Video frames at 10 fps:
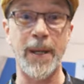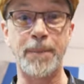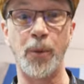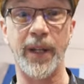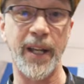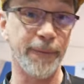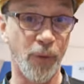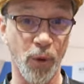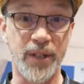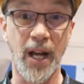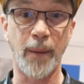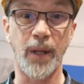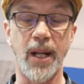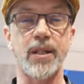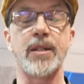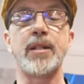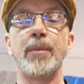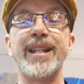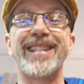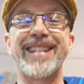people and get four timelines and
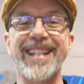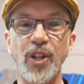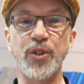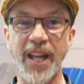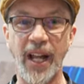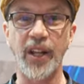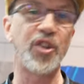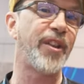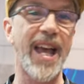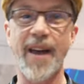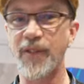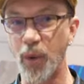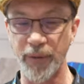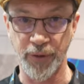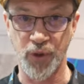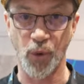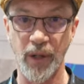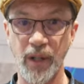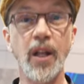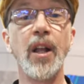somebody's still telling you they have no inventory.